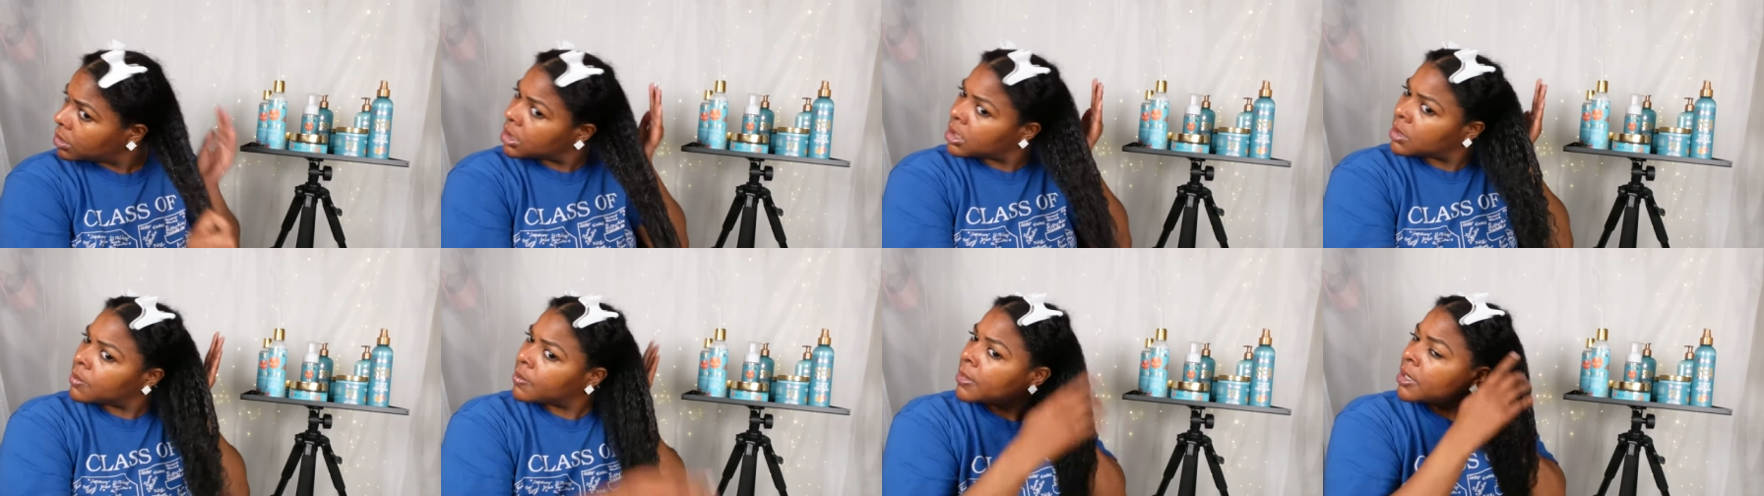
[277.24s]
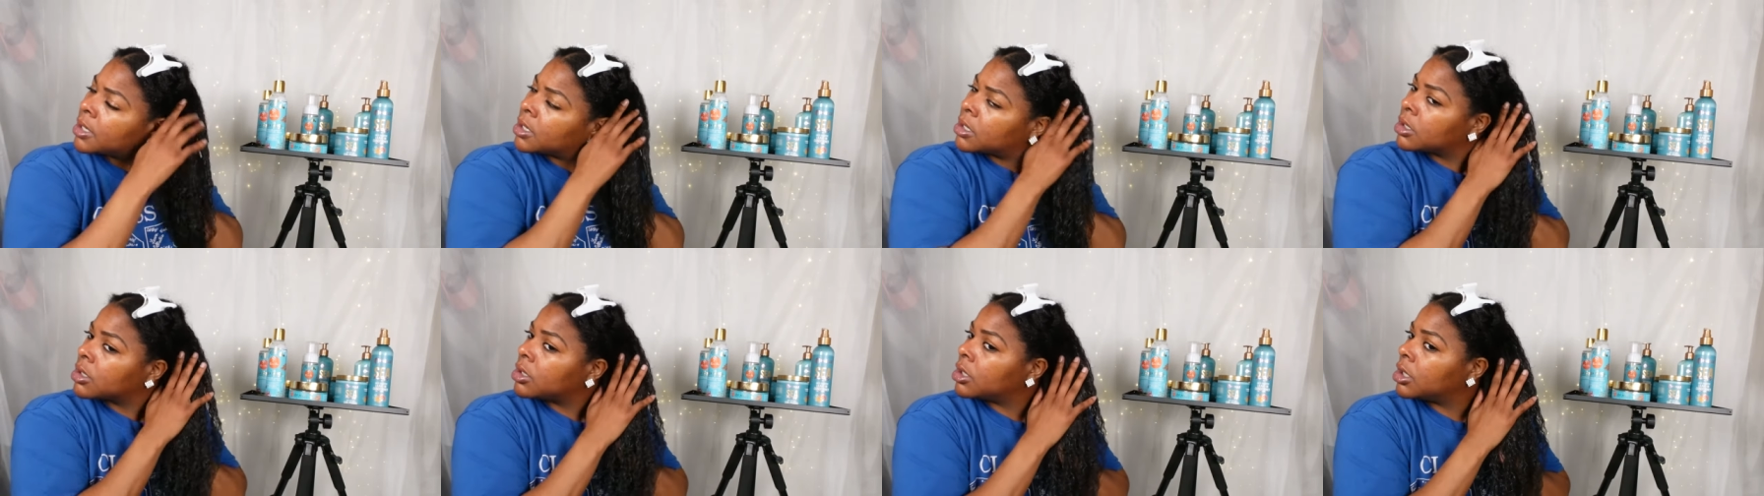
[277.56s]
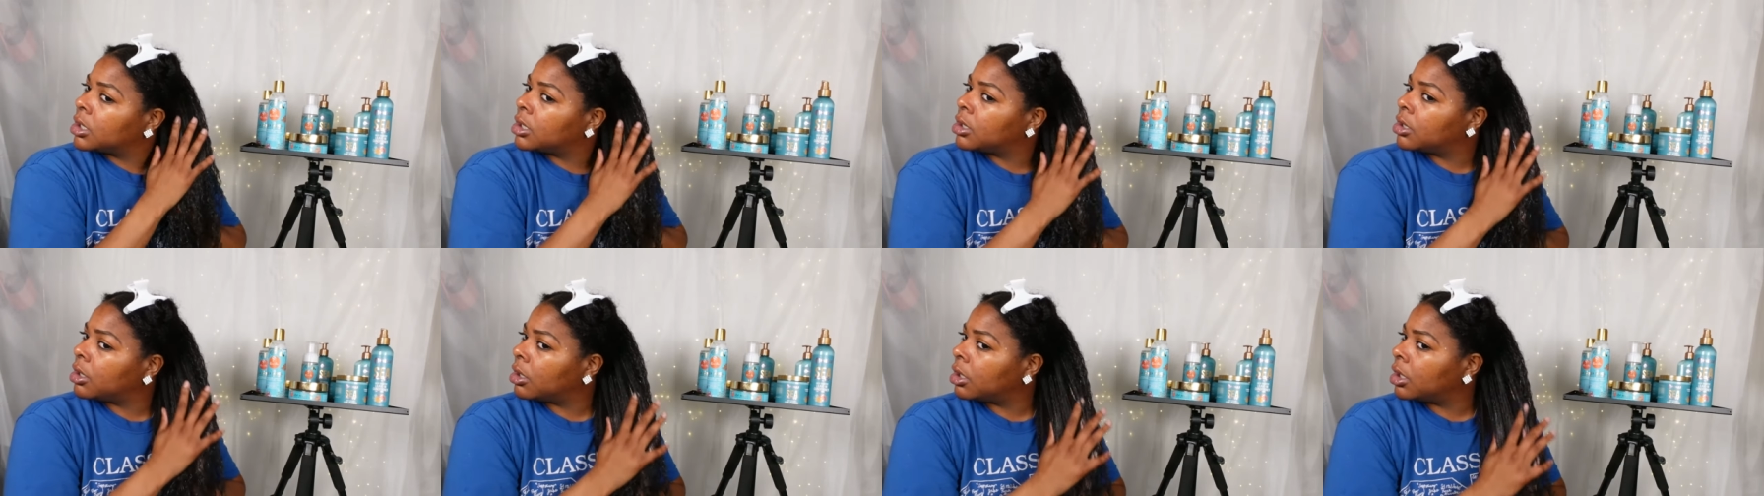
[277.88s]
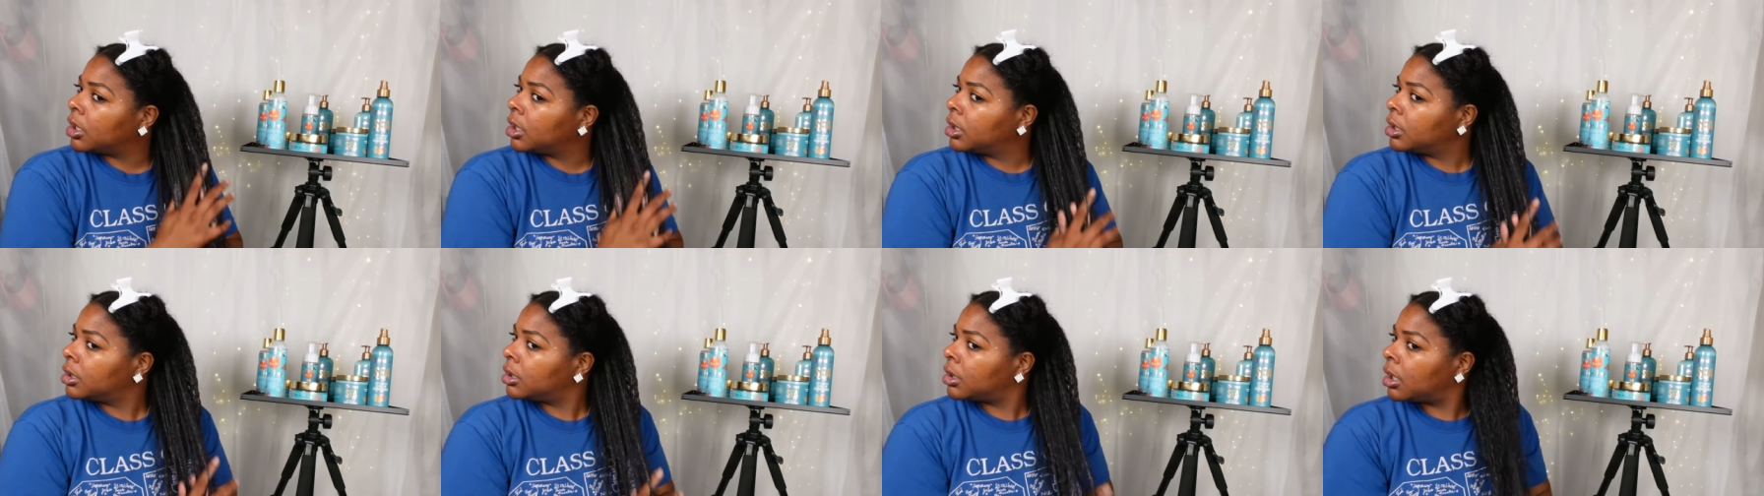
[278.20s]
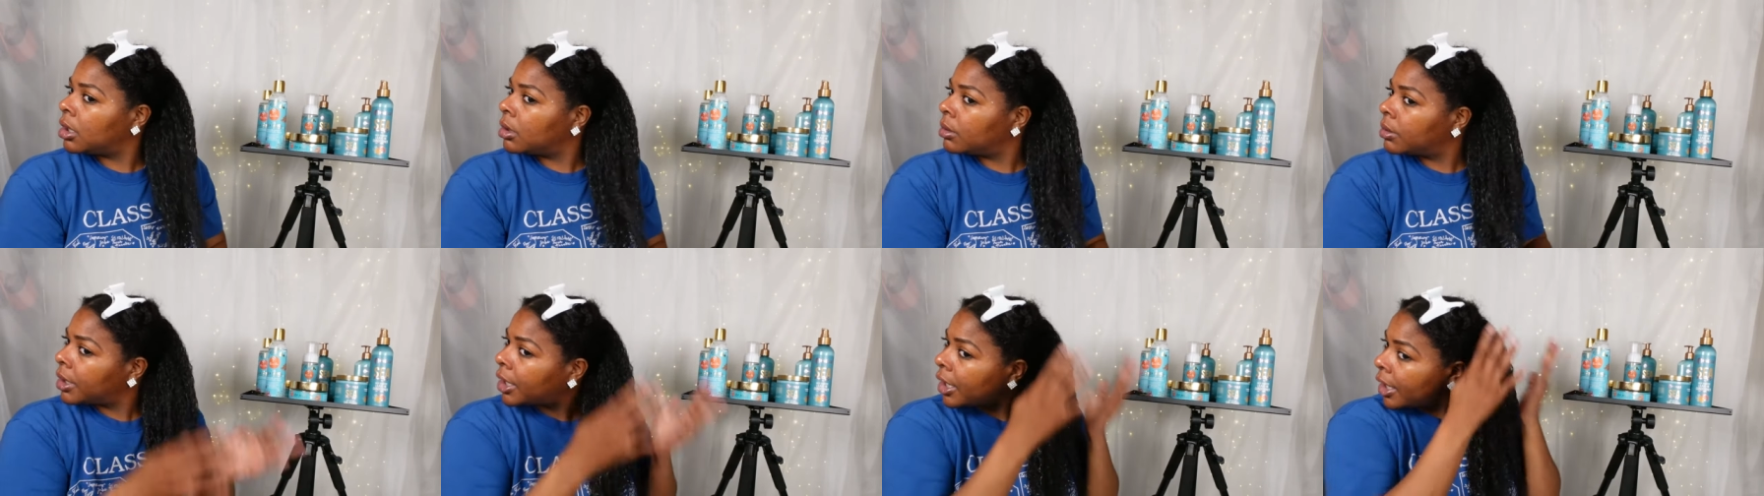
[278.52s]
it smells good, y'all.
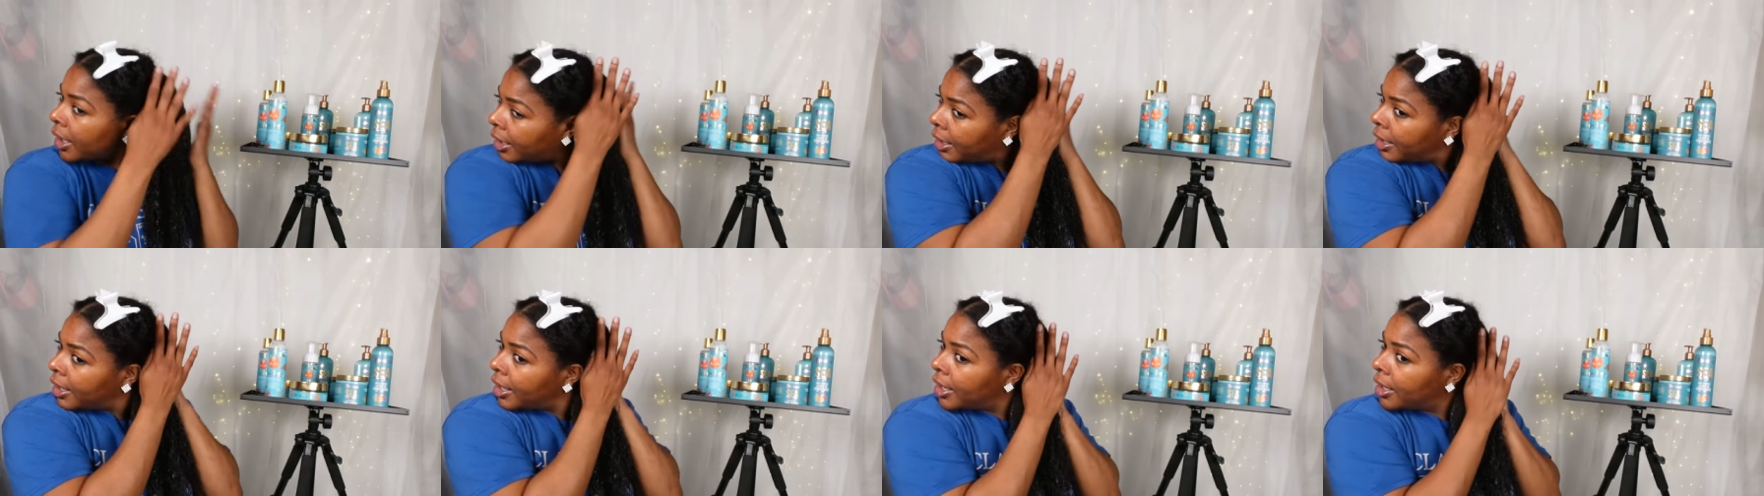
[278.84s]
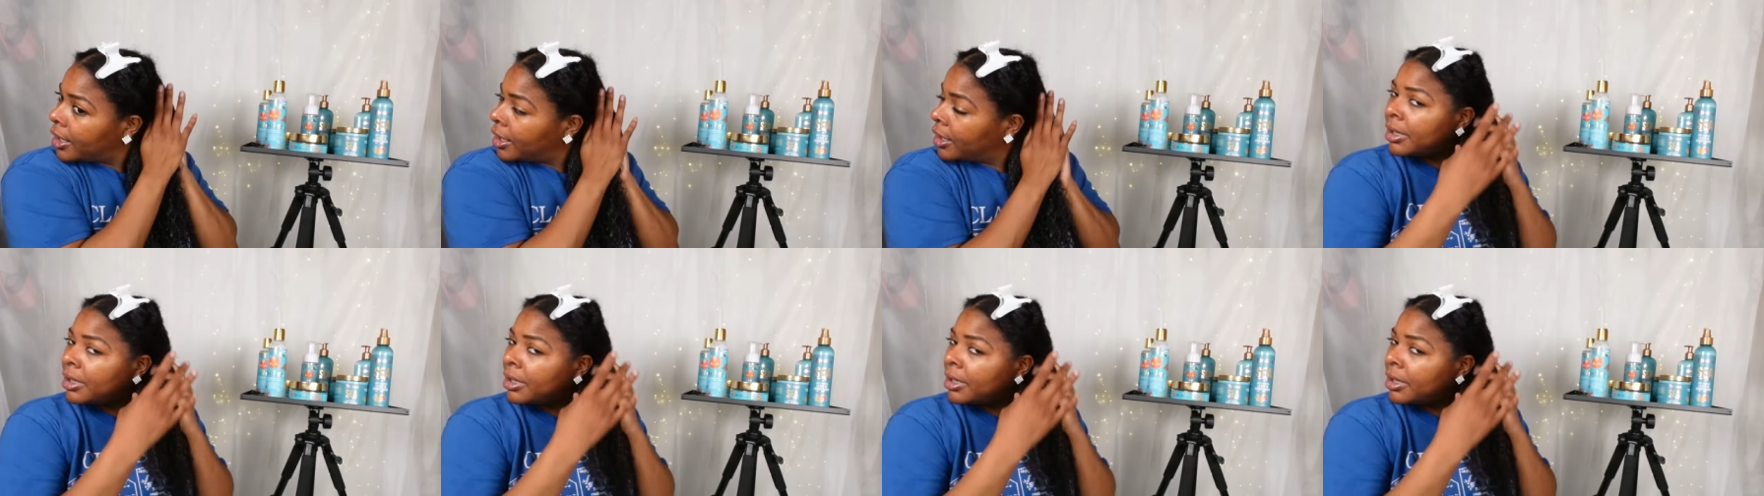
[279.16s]
Okay.